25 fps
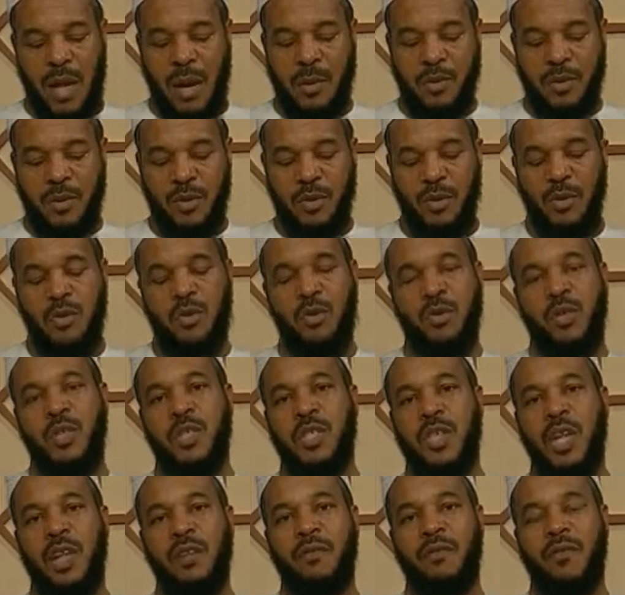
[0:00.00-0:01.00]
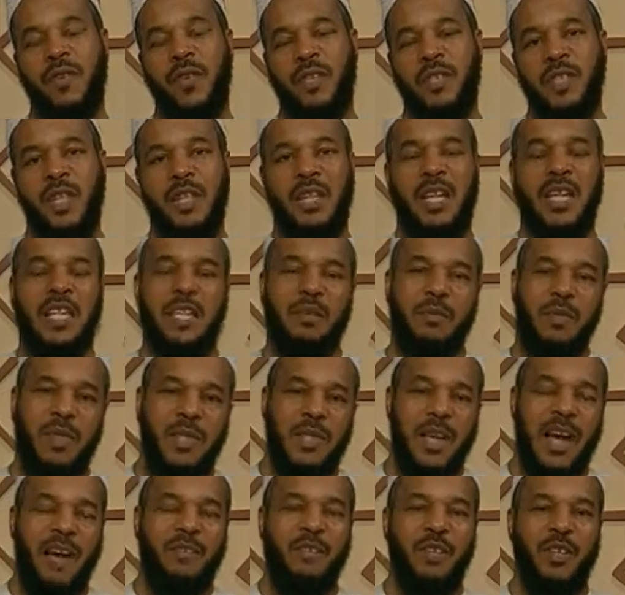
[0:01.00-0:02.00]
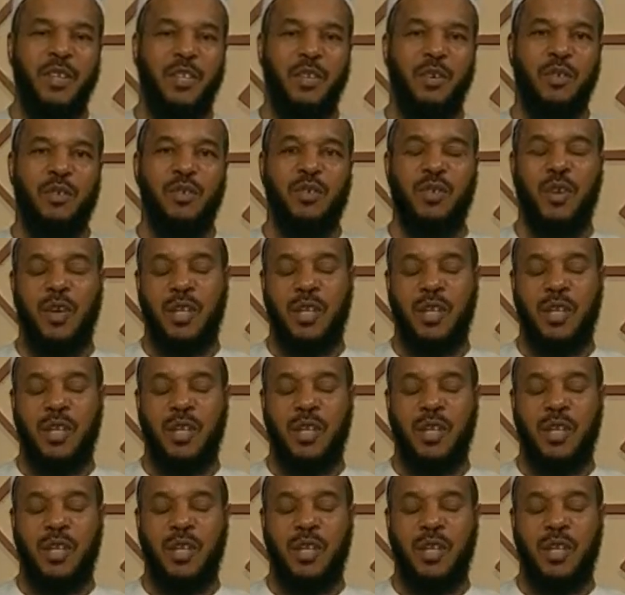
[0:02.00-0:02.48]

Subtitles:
lobsters or the shellfish, they tend to be scavengers.